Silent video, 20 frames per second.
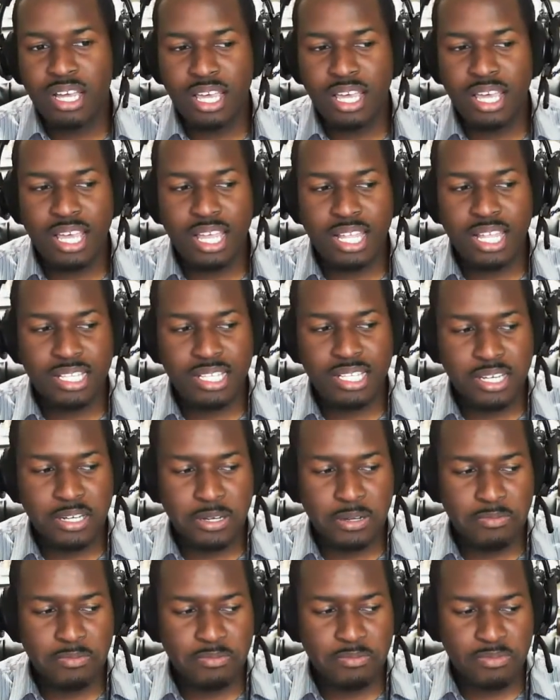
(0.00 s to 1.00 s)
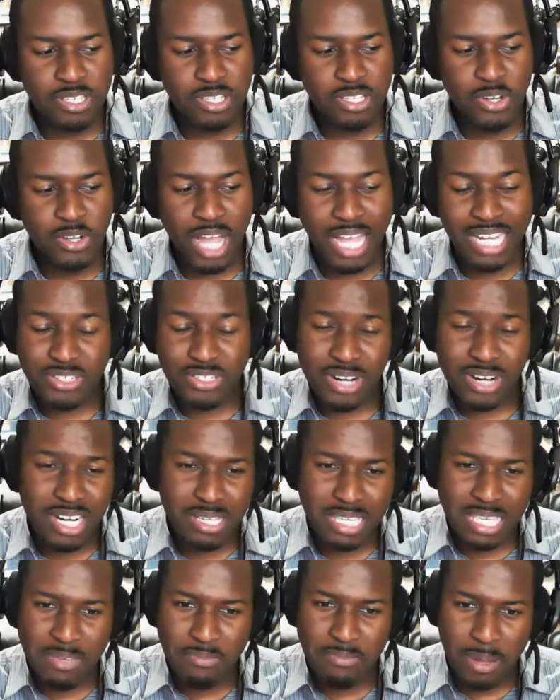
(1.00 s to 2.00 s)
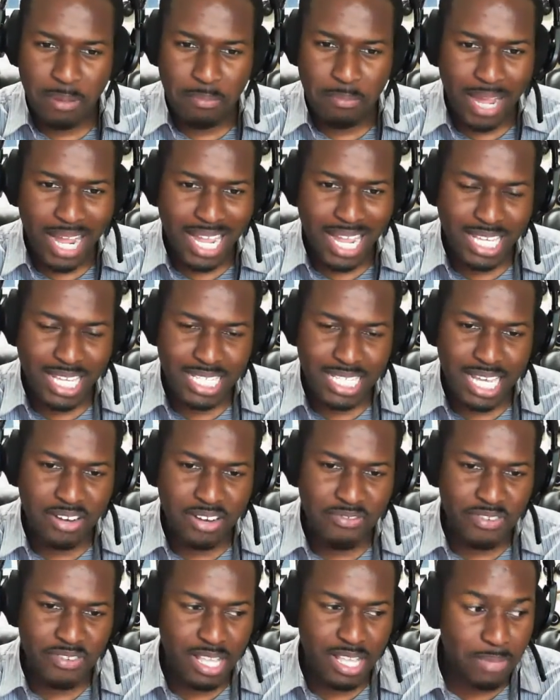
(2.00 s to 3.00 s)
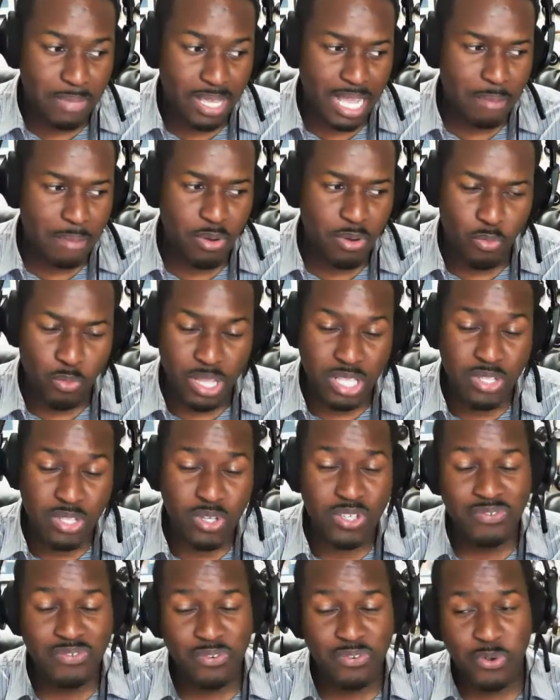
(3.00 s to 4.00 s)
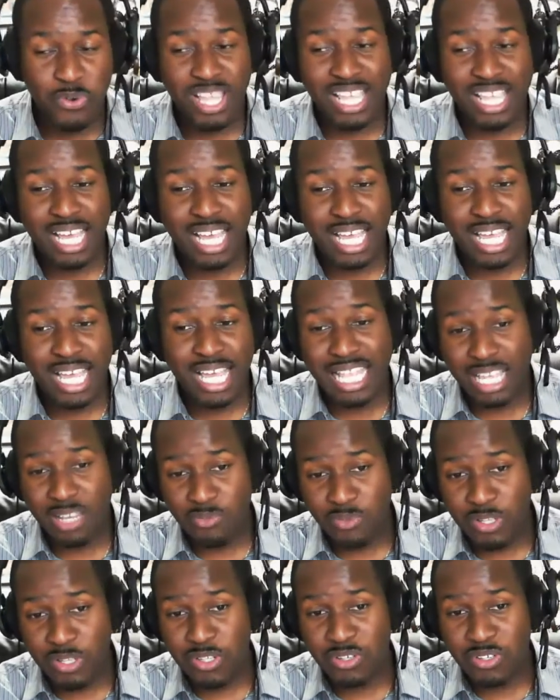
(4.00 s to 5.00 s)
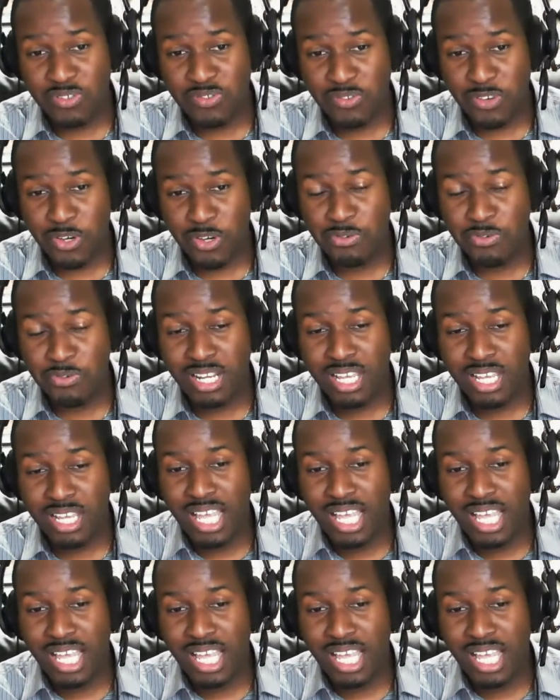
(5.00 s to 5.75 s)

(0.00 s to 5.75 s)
And I try to keep my bias out of it. I mean, I'm a Windows Phone guy. I like Windows Phone.